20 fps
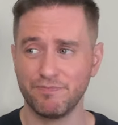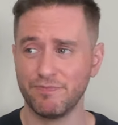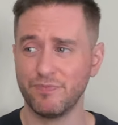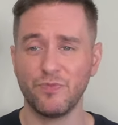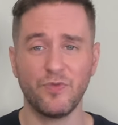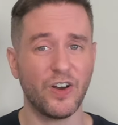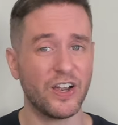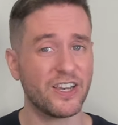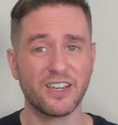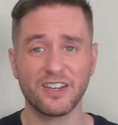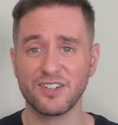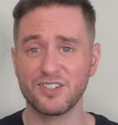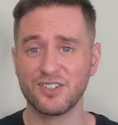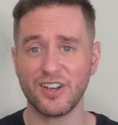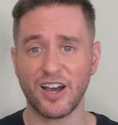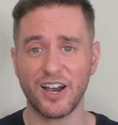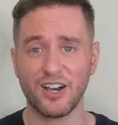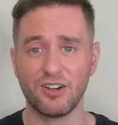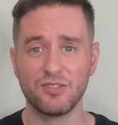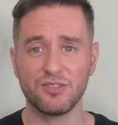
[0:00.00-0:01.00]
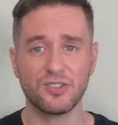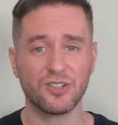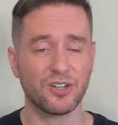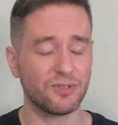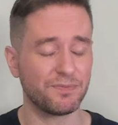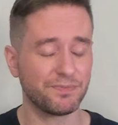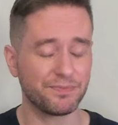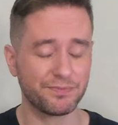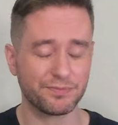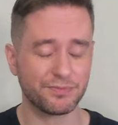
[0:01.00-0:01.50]
Viking style,
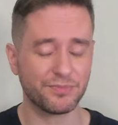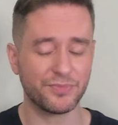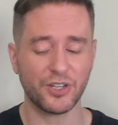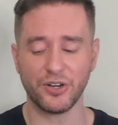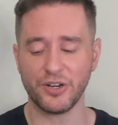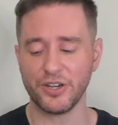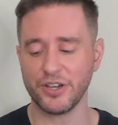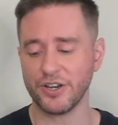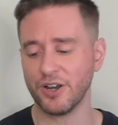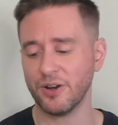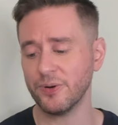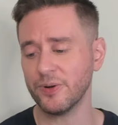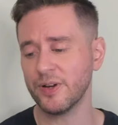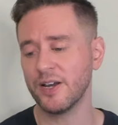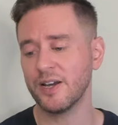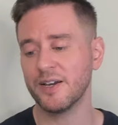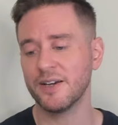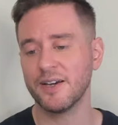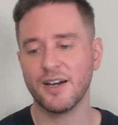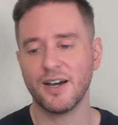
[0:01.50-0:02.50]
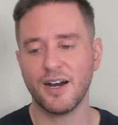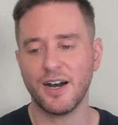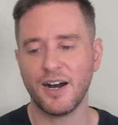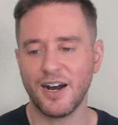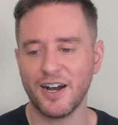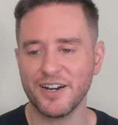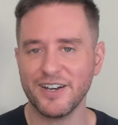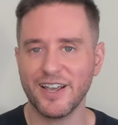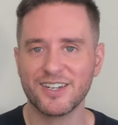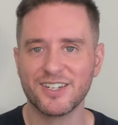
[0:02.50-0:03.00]
so there you go.
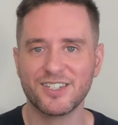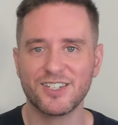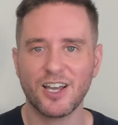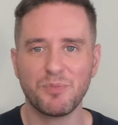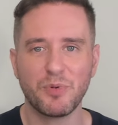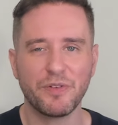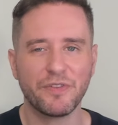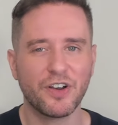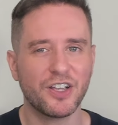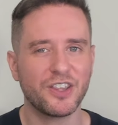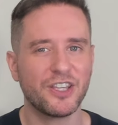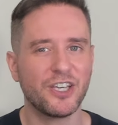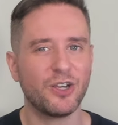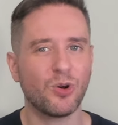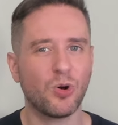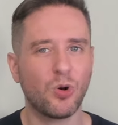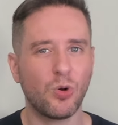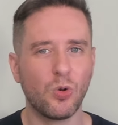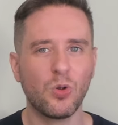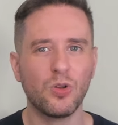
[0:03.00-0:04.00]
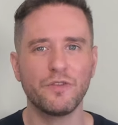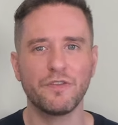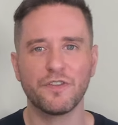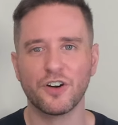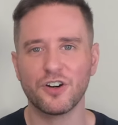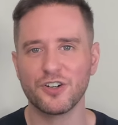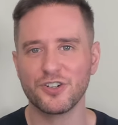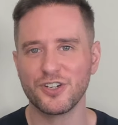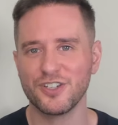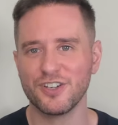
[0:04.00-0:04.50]
Next up, we've got the old
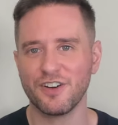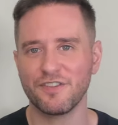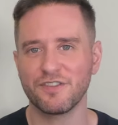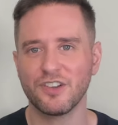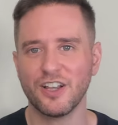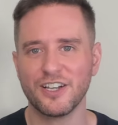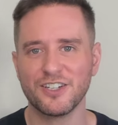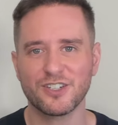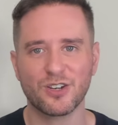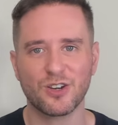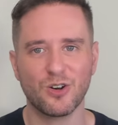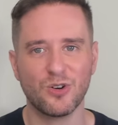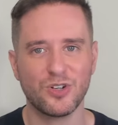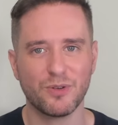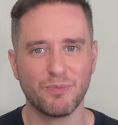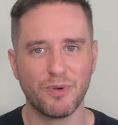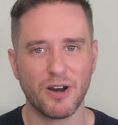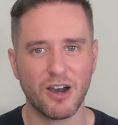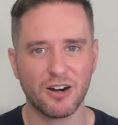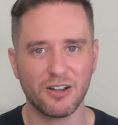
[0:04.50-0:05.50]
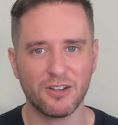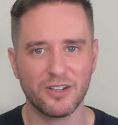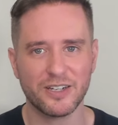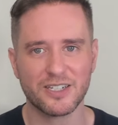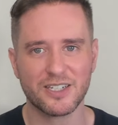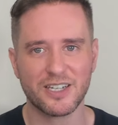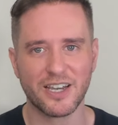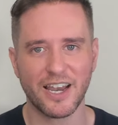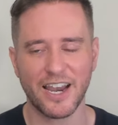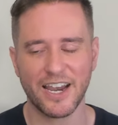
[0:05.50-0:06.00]
versions of Glen Scotia
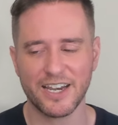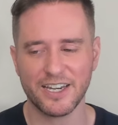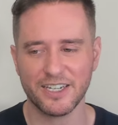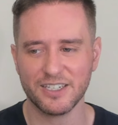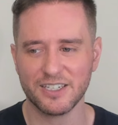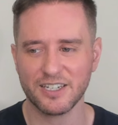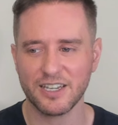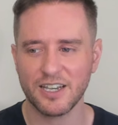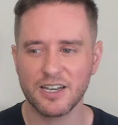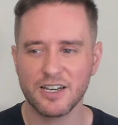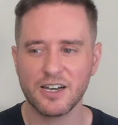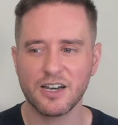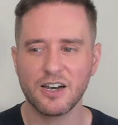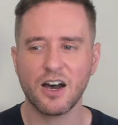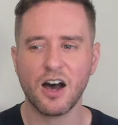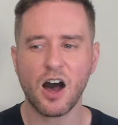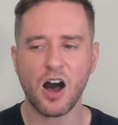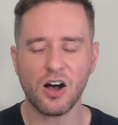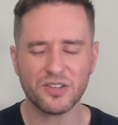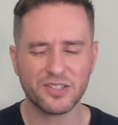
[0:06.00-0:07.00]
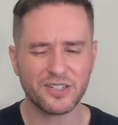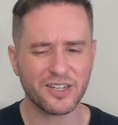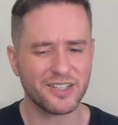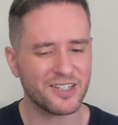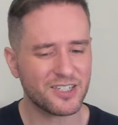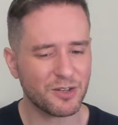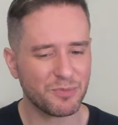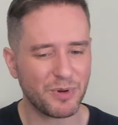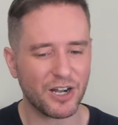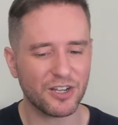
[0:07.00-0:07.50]
bottlings, and I'll say
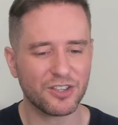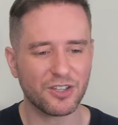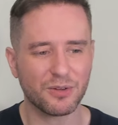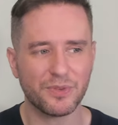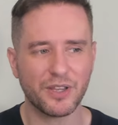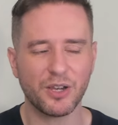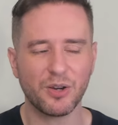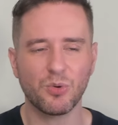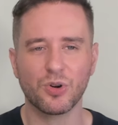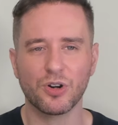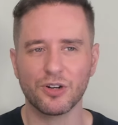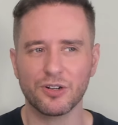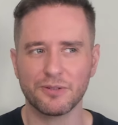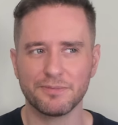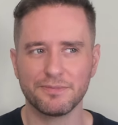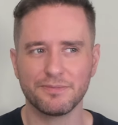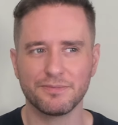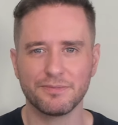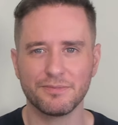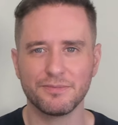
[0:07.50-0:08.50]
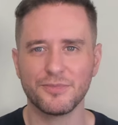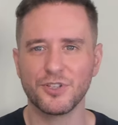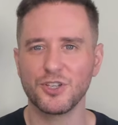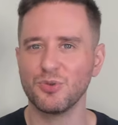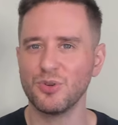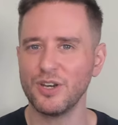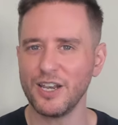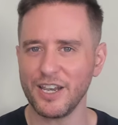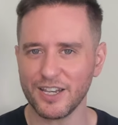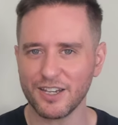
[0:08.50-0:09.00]
this about them, they were
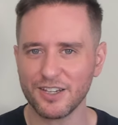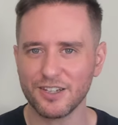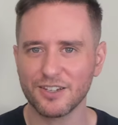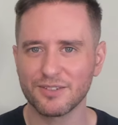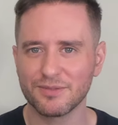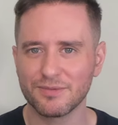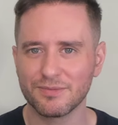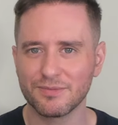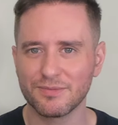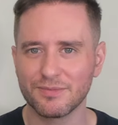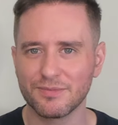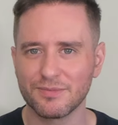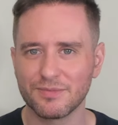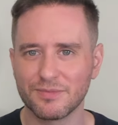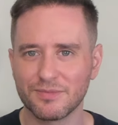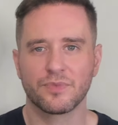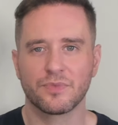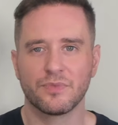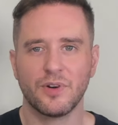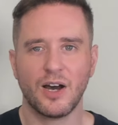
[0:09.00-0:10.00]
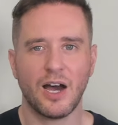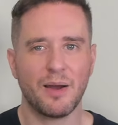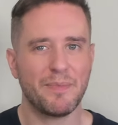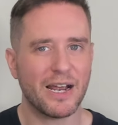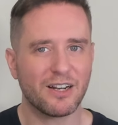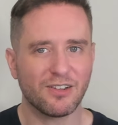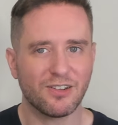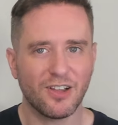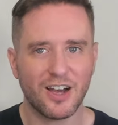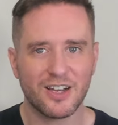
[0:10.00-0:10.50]
unique. I'm
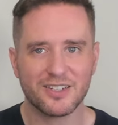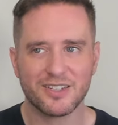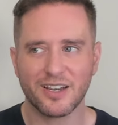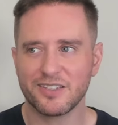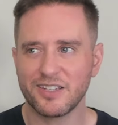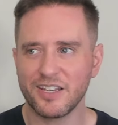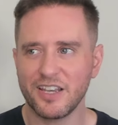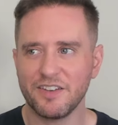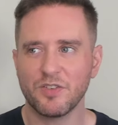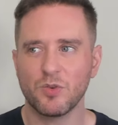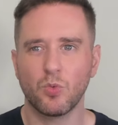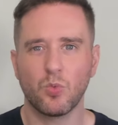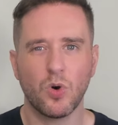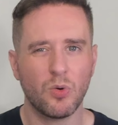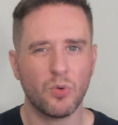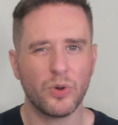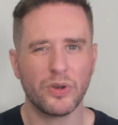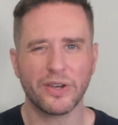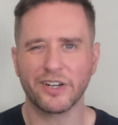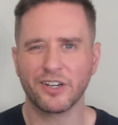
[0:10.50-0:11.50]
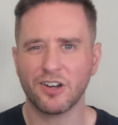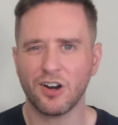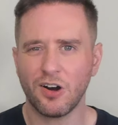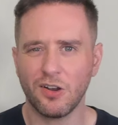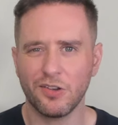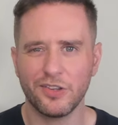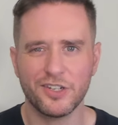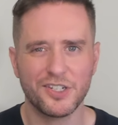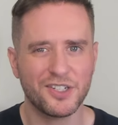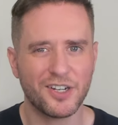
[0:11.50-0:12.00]
at a loss as to even what we could
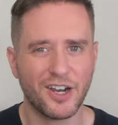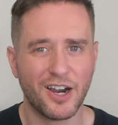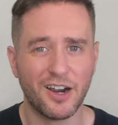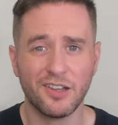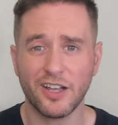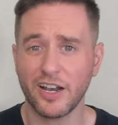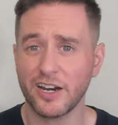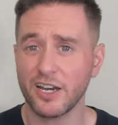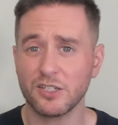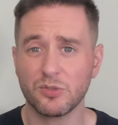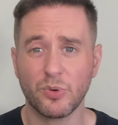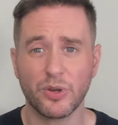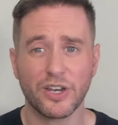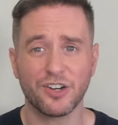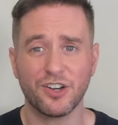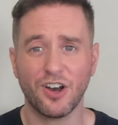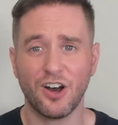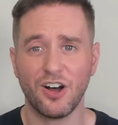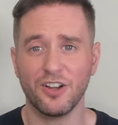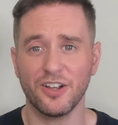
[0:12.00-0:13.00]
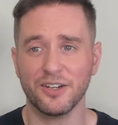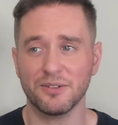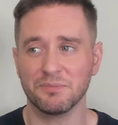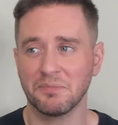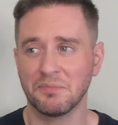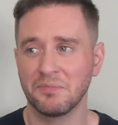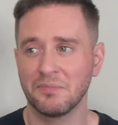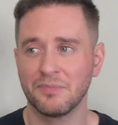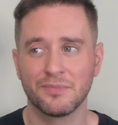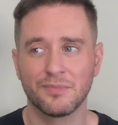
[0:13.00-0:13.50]
call this style. I guess we can call it
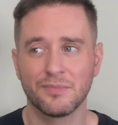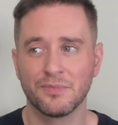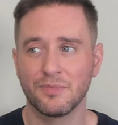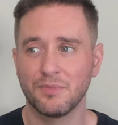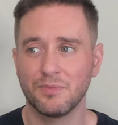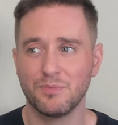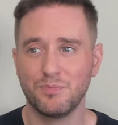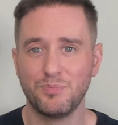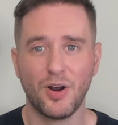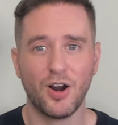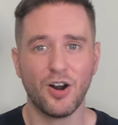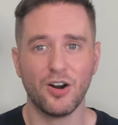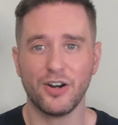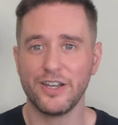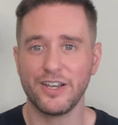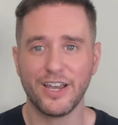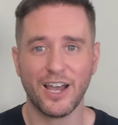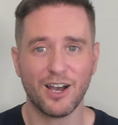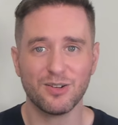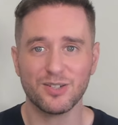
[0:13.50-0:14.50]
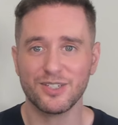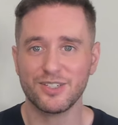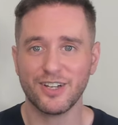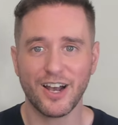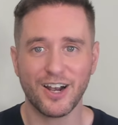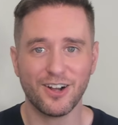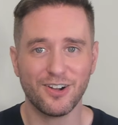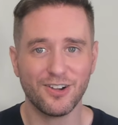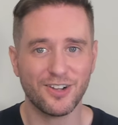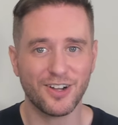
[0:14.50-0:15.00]
party cow
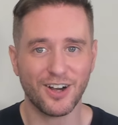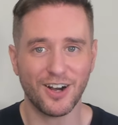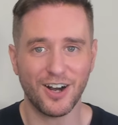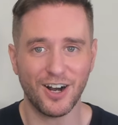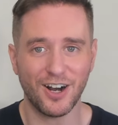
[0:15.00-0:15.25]
style.